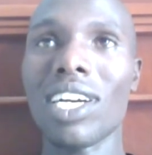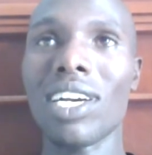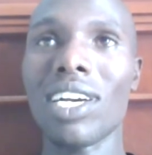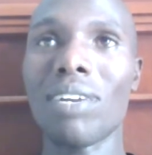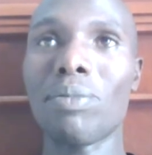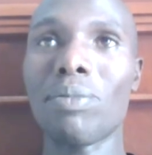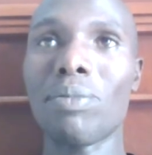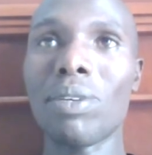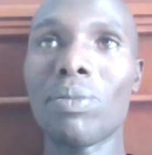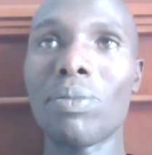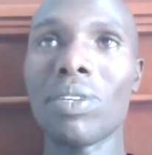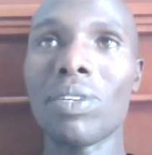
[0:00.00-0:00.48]

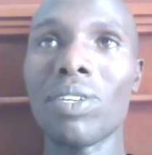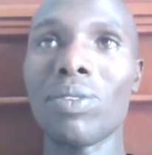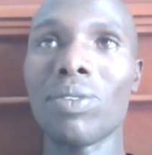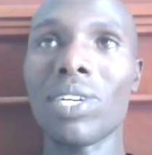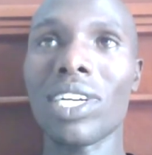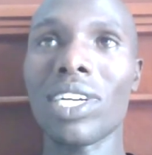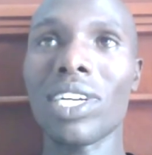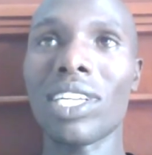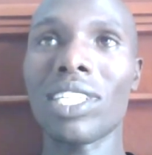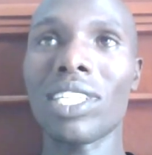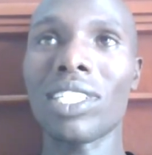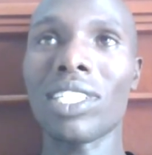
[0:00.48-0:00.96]
Maybe we
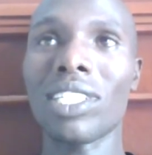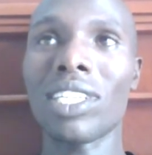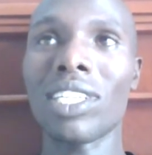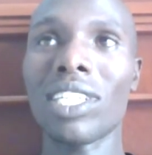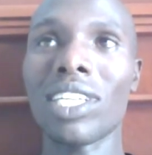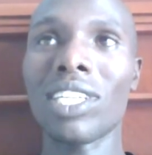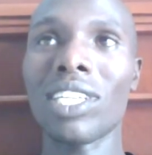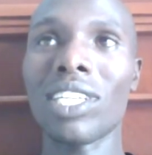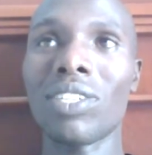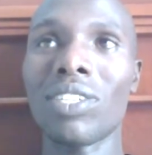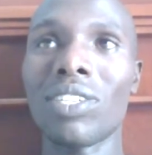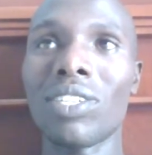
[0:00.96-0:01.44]
can
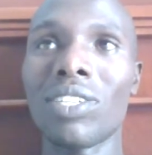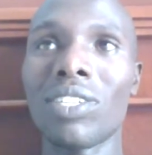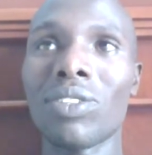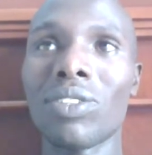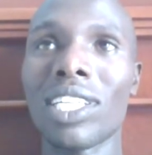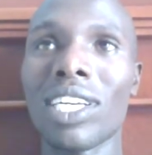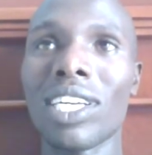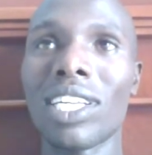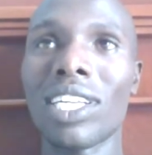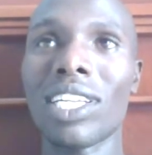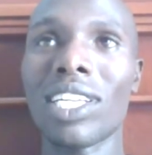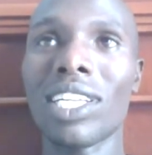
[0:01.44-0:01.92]
train
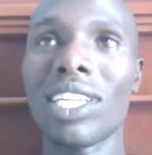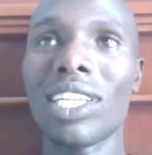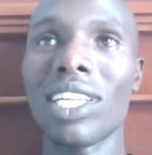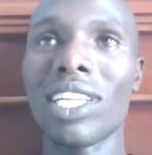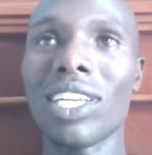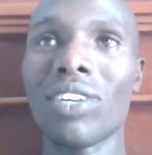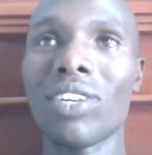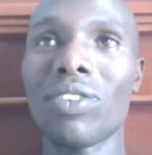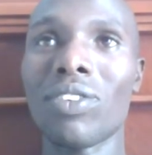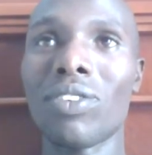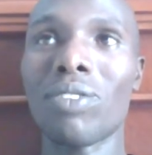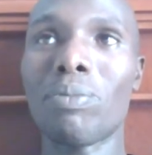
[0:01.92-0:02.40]
together and then
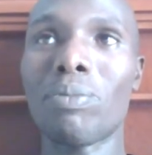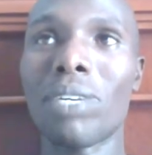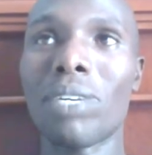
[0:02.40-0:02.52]
they go.